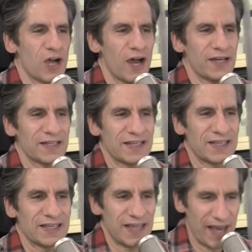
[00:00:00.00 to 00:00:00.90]
John
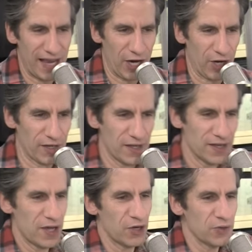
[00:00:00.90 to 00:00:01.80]
Caird.
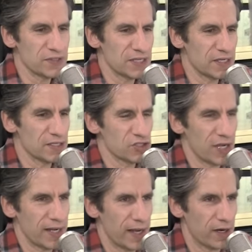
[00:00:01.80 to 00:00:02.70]
Yeah, who Caird. Did
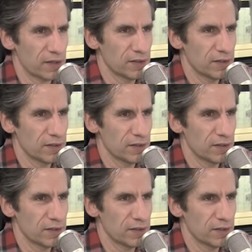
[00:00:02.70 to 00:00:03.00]
Jane Eyre?